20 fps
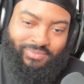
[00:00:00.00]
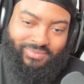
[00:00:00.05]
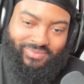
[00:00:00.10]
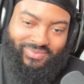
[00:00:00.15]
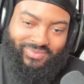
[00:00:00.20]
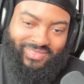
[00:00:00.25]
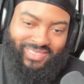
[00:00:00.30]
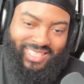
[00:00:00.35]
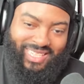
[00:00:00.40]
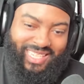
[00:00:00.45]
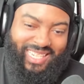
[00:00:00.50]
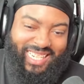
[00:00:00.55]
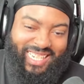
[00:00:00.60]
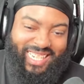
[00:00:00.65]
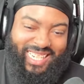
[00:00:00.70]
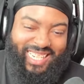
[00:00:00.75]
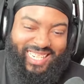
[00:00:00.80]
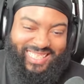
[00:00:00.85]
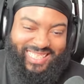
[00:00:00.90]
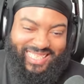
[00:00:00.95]

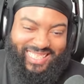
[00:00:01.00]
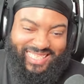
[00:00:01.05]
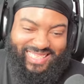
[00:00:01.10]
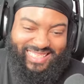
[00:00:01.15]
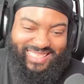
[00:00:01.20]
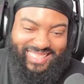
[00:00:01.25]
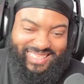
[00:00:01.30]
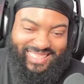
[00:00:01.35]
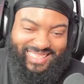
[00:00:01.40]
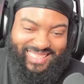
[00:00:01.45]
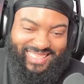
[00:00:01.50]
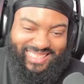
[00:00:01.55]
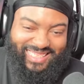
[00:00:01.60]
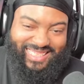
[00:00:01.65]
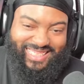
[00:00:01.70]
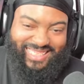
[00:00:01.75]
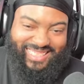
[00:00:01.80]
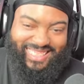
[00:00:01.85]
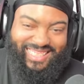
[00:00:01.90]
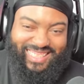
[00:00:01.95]

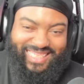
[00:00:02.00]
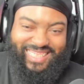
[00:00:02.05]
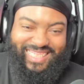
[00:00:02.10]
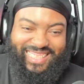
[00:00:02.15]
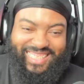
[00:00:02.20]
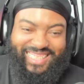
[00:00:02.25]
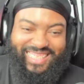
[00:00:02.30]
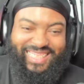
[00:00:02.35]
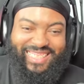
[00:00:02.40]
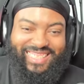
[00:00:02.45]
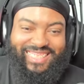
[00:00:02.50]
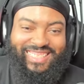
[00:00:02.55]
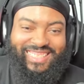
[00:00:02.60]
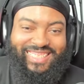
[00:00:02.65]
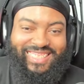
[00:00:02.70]
Nothing is said.